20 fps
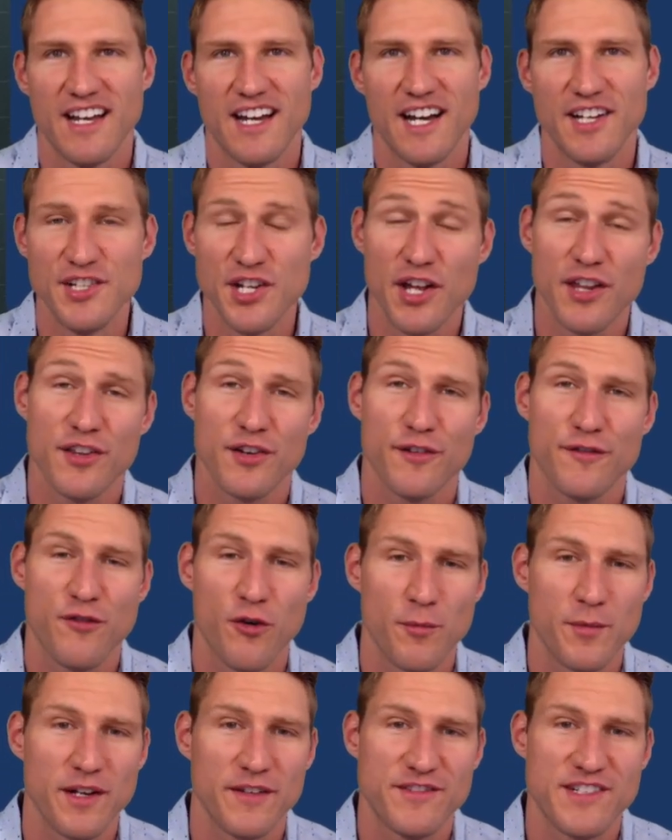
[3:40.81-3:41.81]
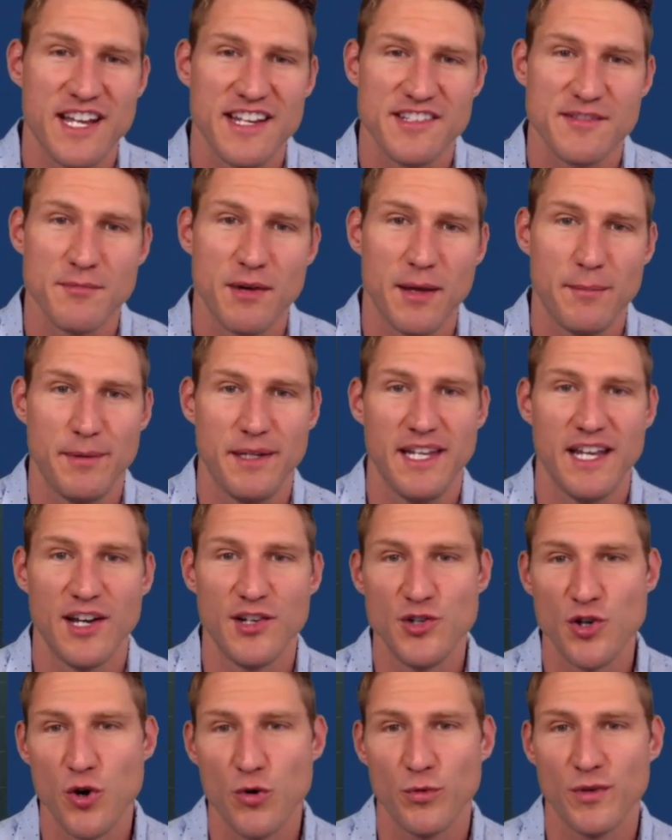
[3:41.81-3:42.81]
Another formative test might be a
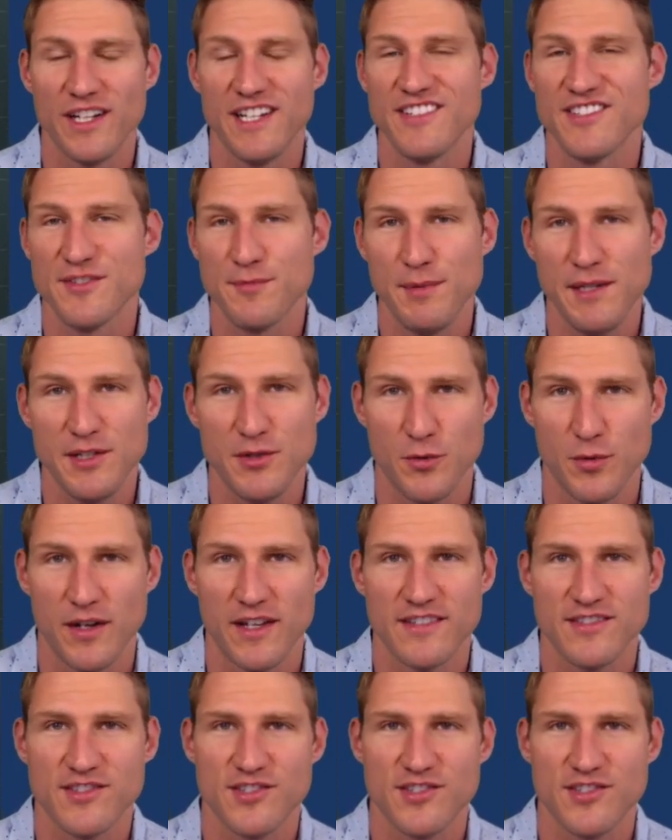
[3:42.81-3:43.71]
note reading speed quiz.